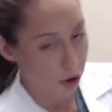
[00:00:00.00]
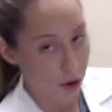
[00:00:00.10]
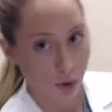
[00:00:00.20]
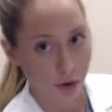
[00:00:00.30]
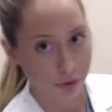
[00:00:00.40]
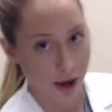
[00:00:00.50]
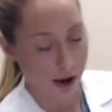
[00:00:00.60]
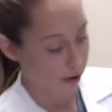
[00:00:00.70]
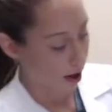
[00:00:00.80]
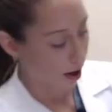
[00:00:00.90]
record
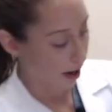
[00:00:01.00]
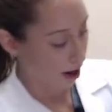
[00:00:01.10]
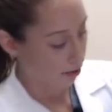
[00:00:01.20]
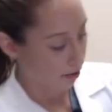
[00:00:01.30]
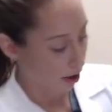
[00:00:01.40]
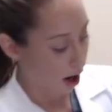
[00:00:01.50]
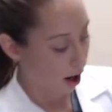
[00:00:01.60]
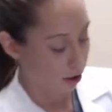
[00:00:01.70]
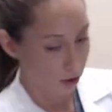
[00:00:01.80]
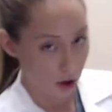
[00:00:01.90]
that amount
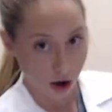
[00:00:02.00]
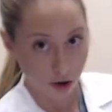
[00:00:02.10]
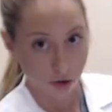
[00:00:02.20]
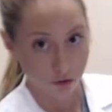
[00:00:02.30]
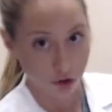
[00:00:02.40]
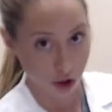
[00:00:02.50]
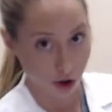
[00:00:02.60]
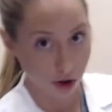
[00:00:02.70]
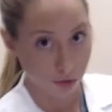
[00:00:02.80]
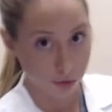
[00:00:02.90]
on a log or a chart,